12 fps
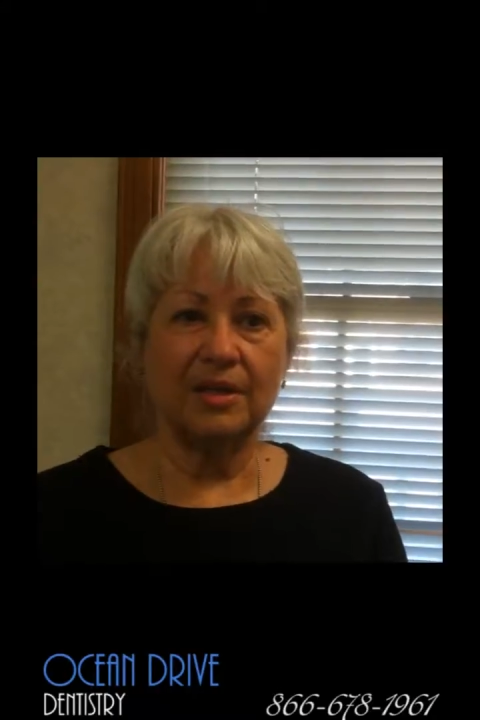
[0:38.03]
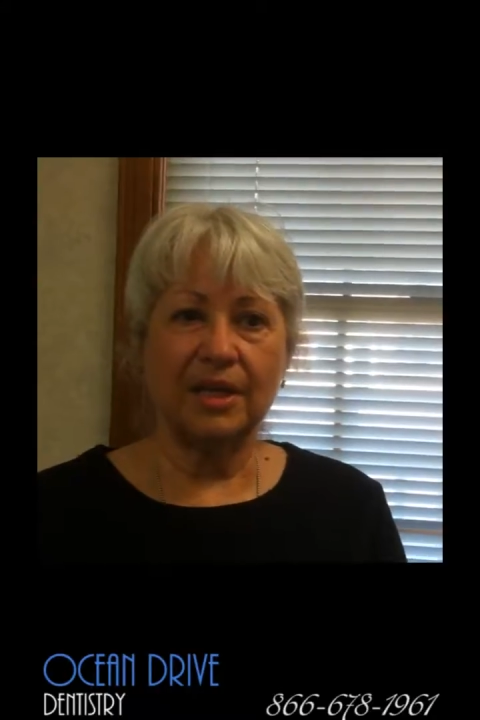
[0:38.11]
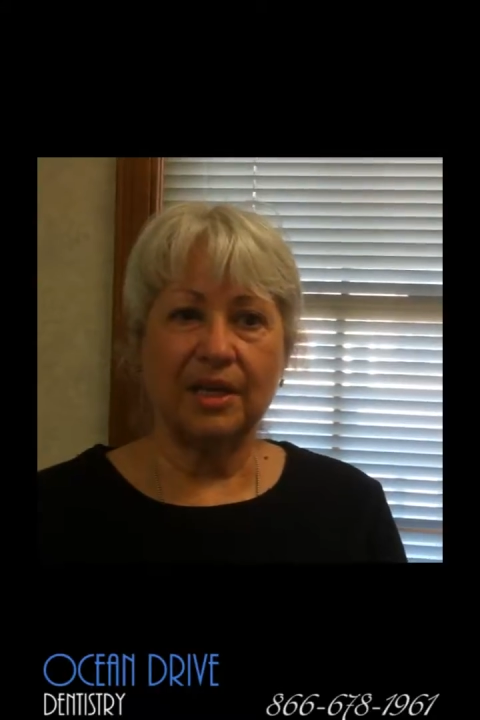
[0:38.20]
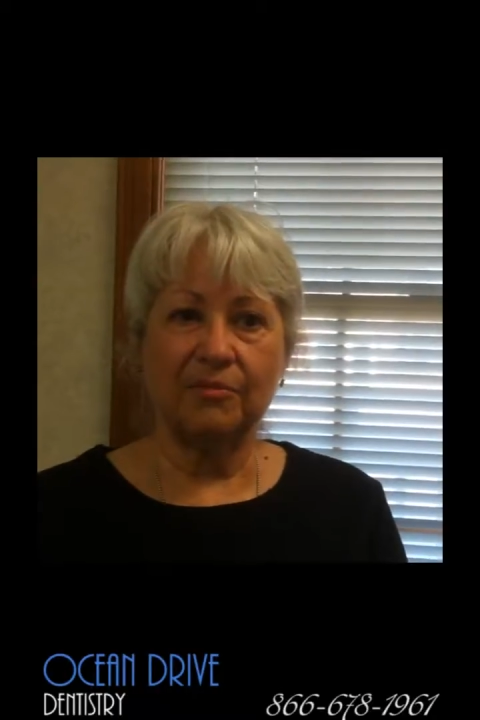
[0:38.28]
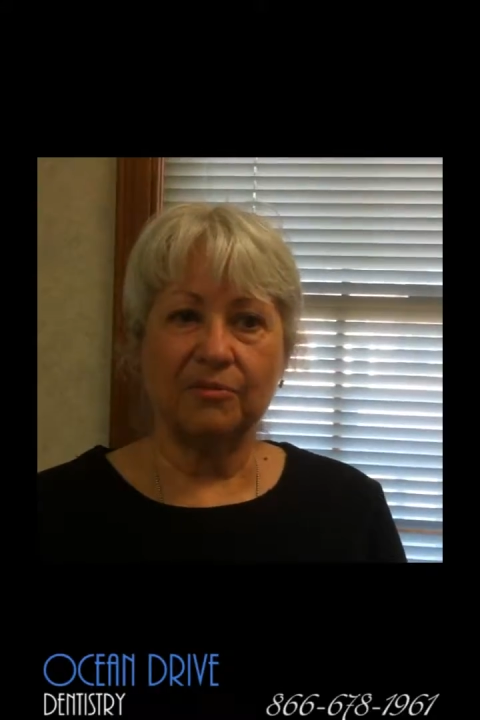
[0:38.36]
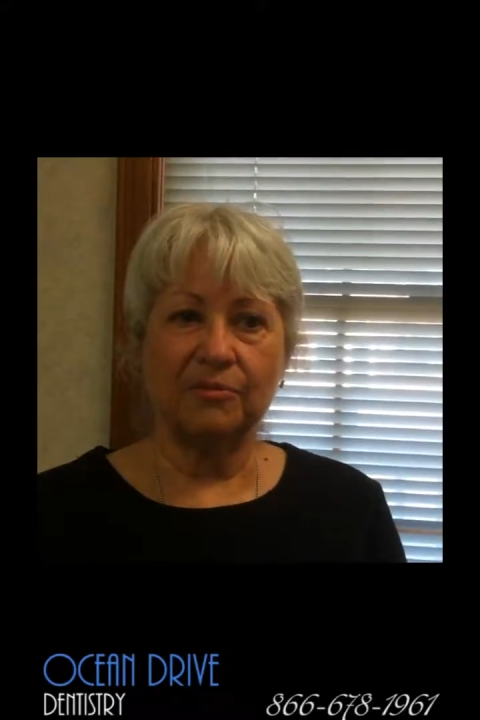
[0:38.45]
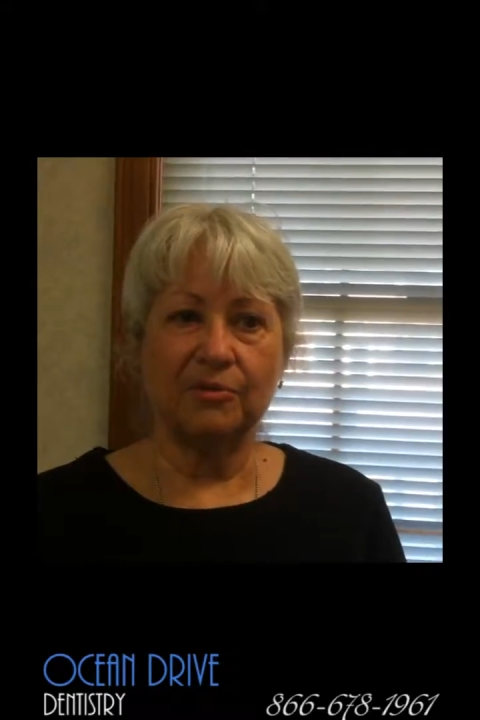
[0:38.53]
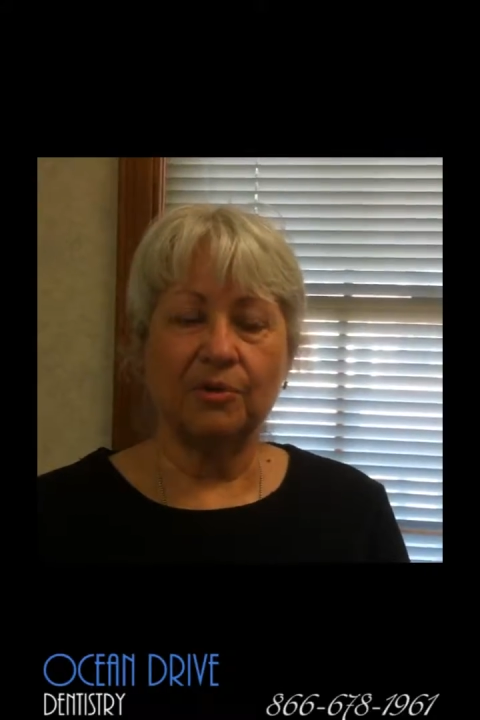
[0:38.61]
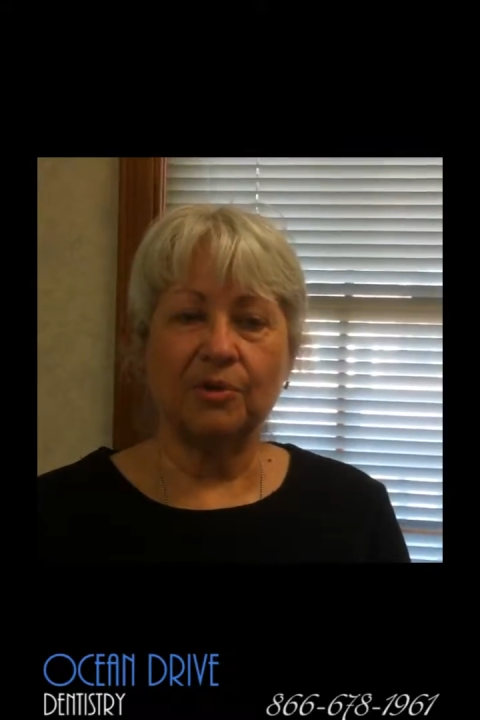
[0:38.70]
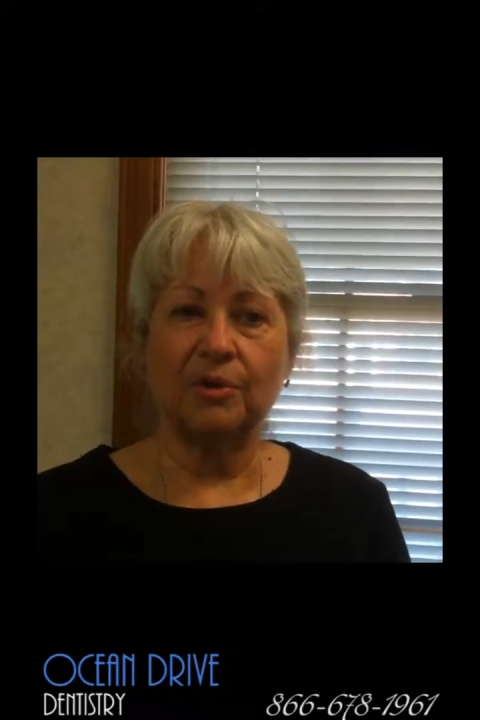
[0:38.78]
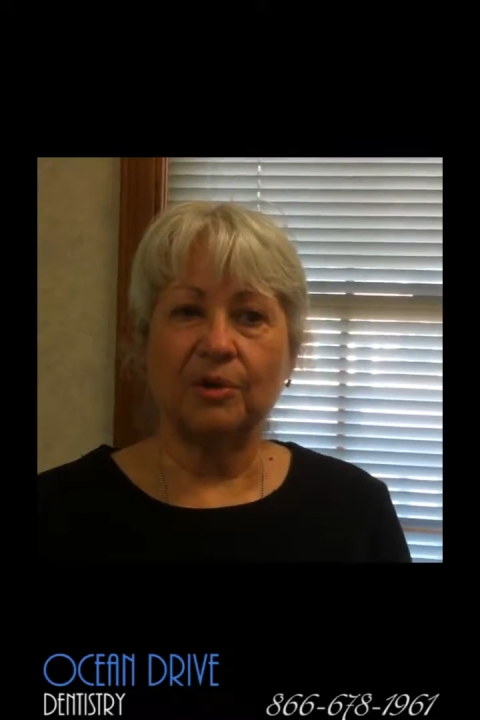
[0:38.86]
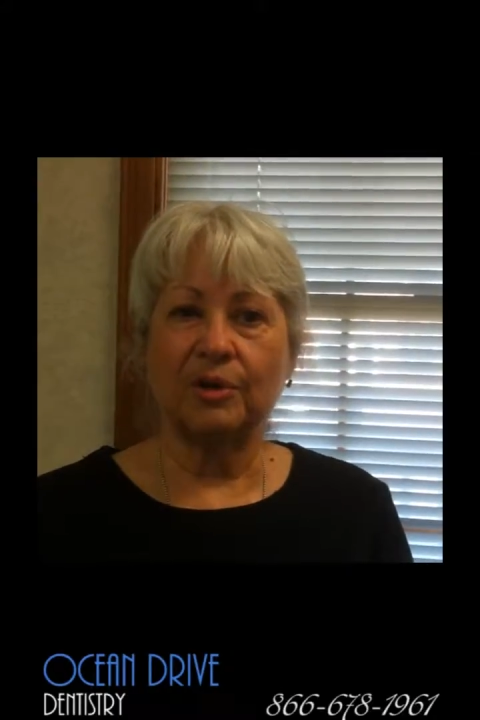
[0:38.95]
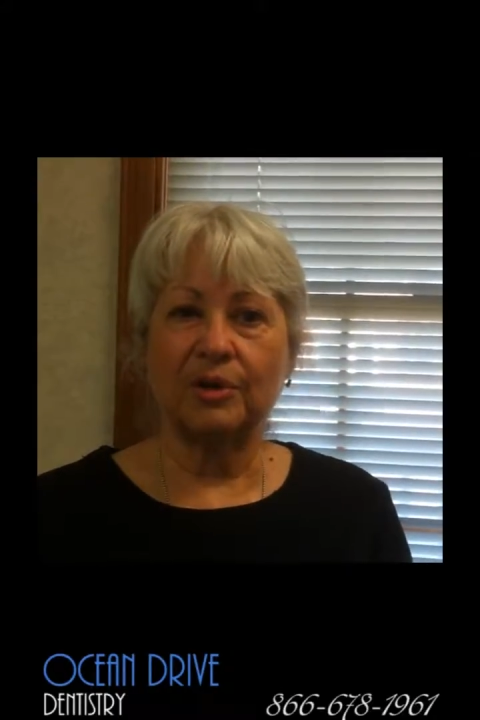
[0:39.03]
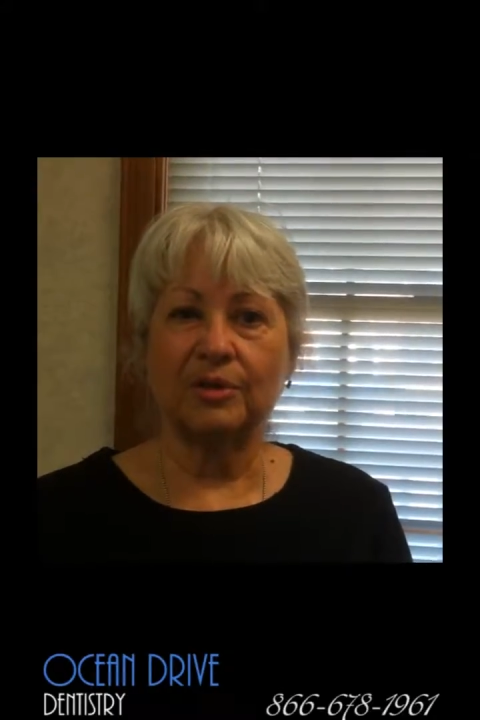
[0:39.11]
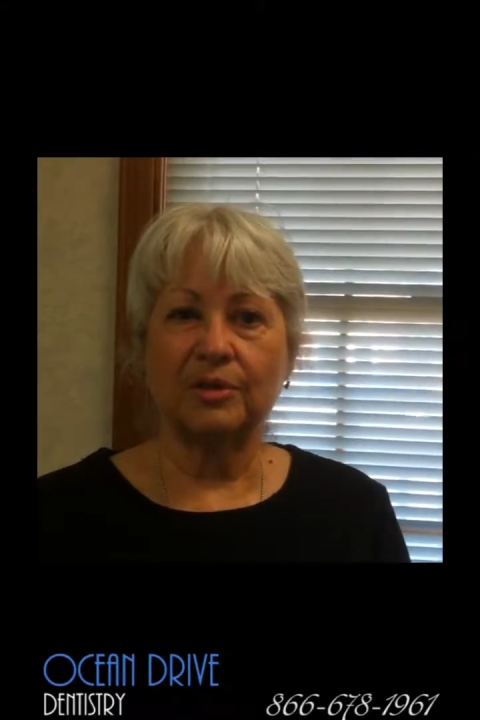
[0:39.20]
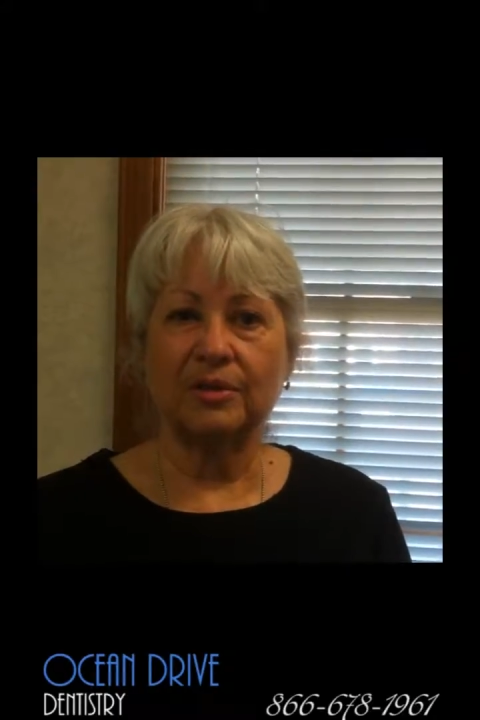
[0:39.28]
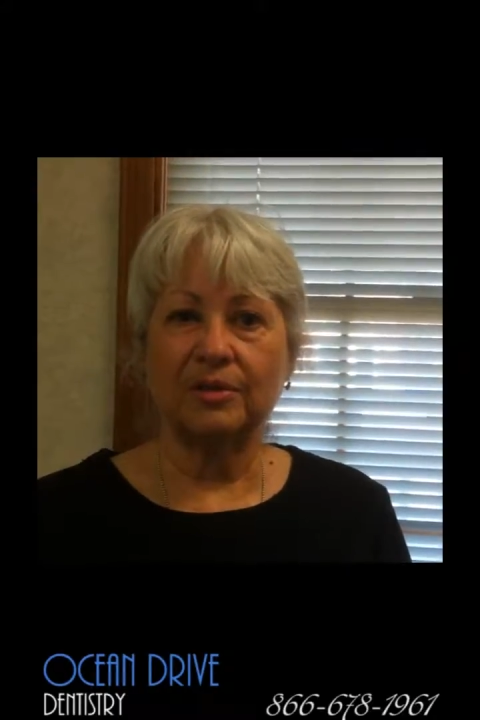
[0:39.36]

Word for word: him for